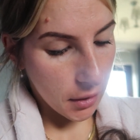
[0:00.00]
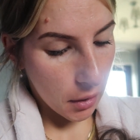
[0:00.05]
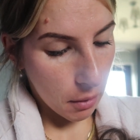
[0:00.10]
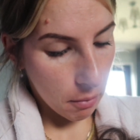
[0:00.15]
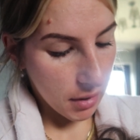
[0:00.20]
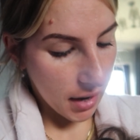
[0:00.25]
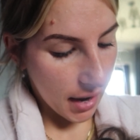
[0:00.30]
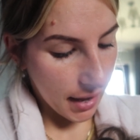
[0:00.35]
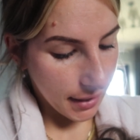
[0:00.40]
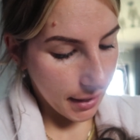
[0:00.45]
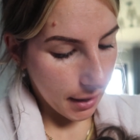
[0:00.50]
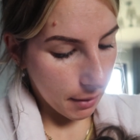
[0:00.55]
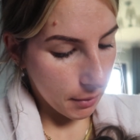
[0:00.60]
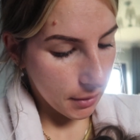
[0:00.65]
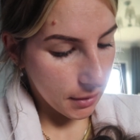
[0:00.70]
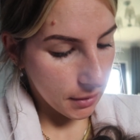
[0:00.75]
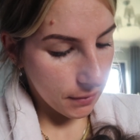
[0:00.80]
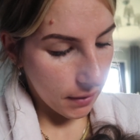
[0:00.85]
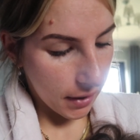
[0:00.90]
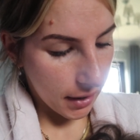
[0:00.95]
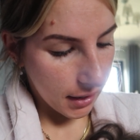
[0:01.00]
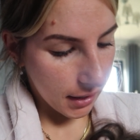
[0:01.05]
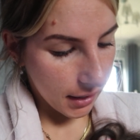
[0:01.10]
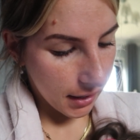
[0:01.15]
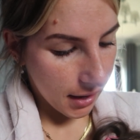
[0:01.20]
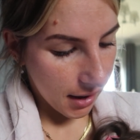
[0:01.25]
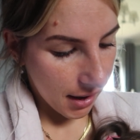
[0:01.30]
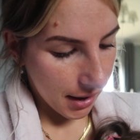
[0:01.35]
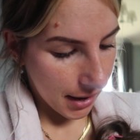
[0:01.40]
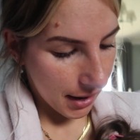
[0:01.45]
so I'm glad that one's finally
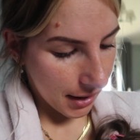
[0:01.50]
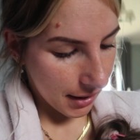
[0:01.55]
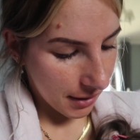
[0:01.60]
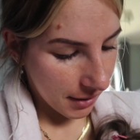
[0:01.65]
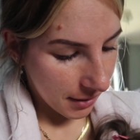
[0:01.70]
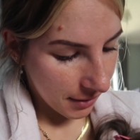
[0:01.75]
cutting.